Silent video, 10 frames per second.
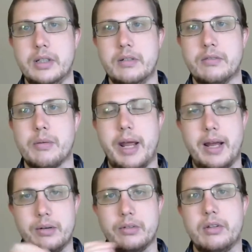from
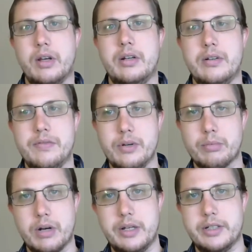outside of your
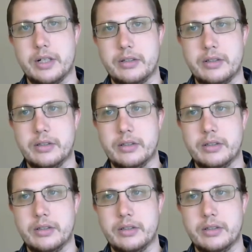project.